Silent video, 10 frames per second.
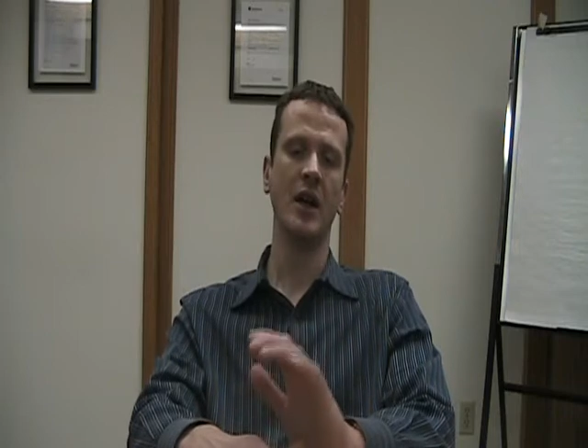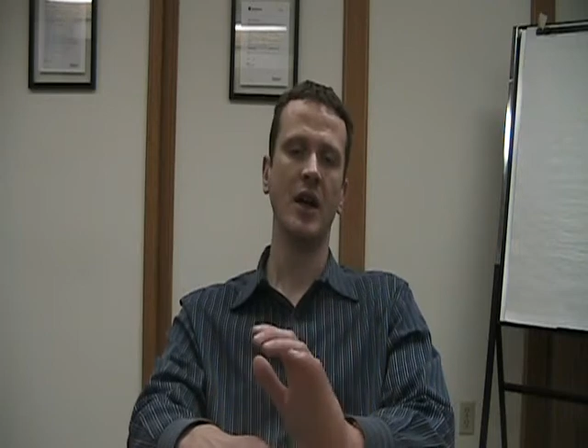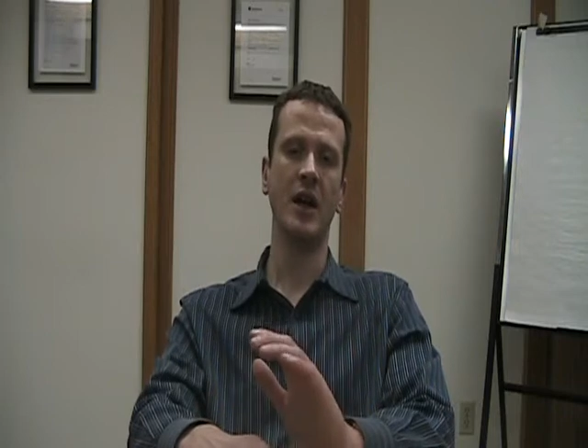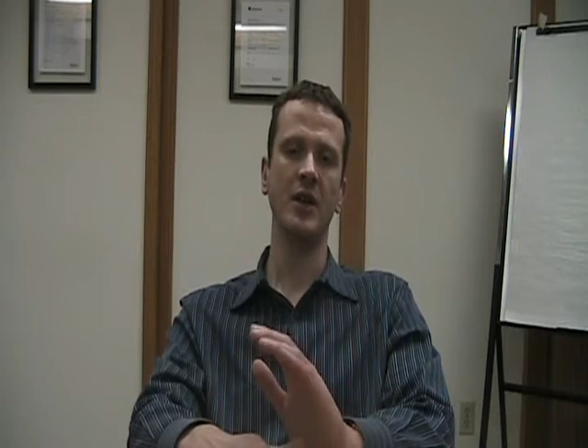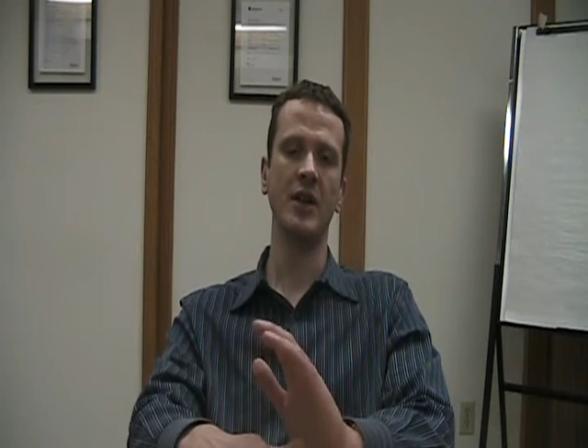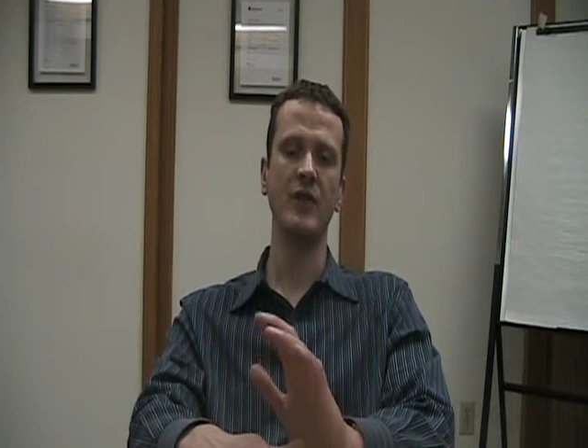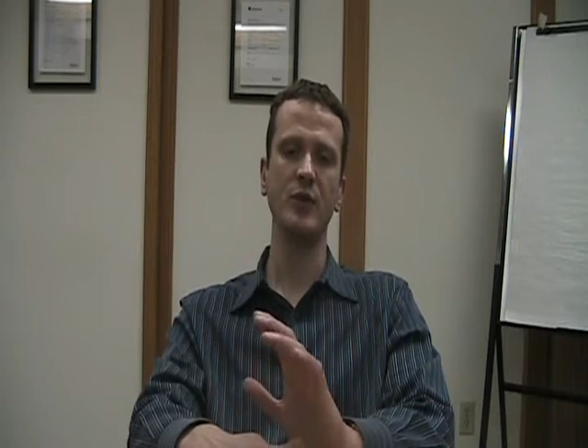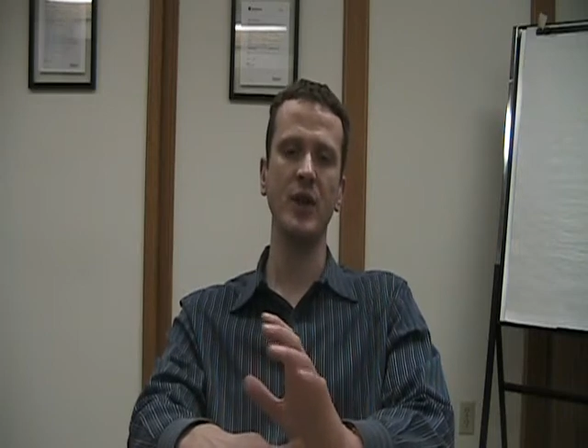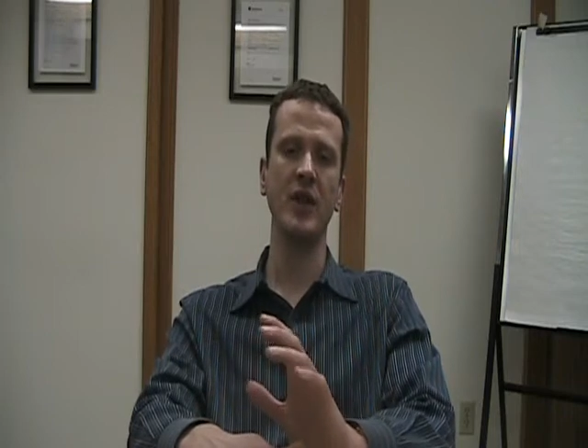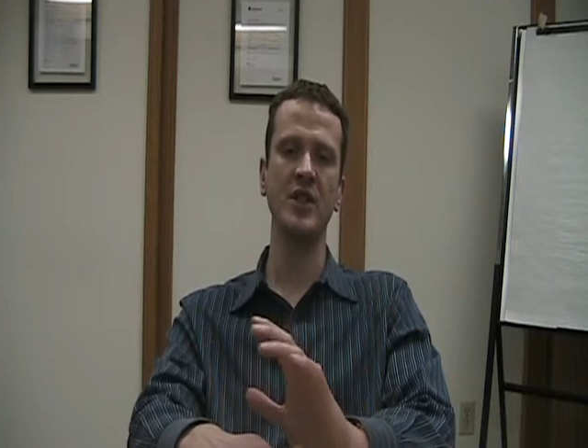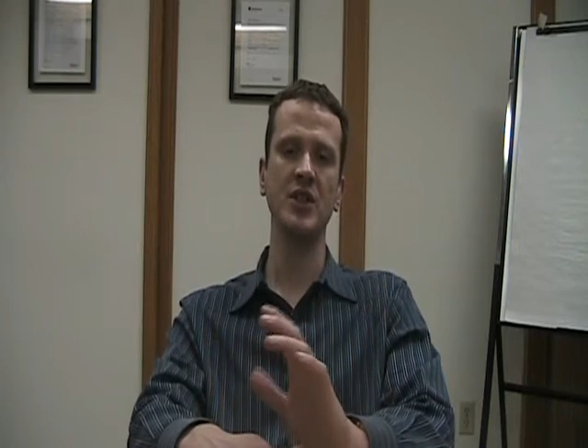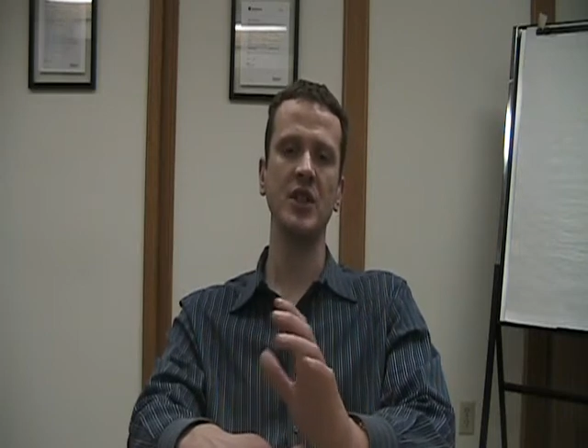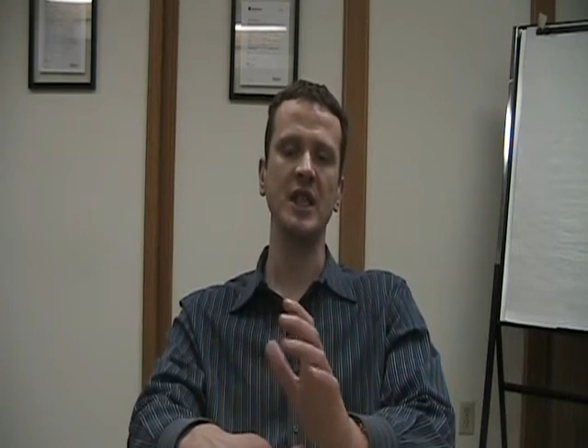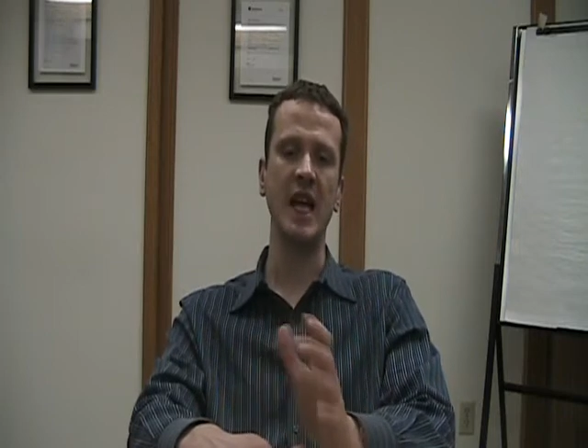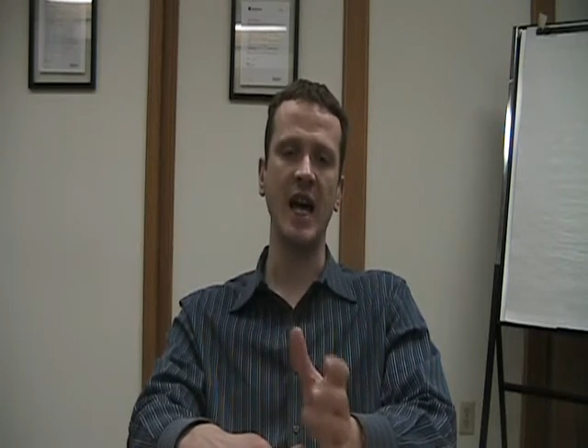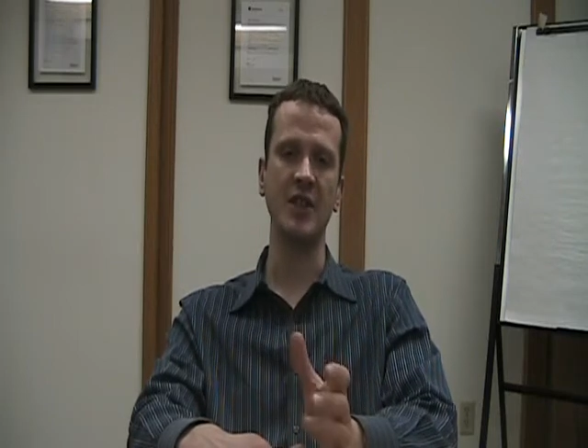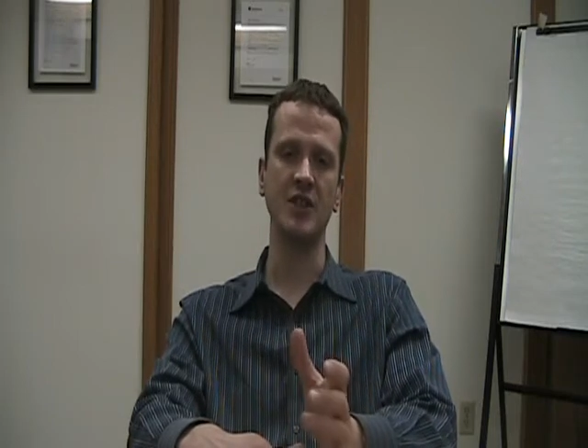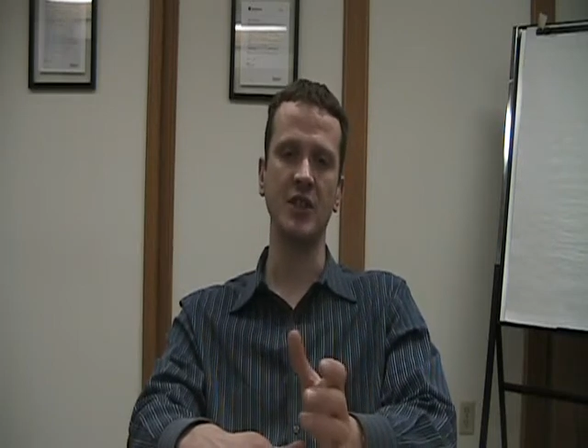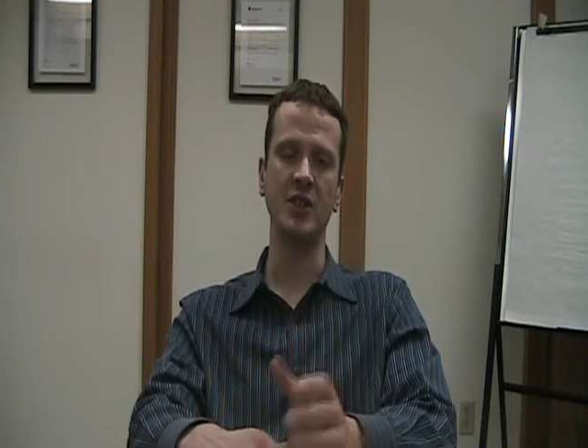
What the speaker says: The difference between this year and last year,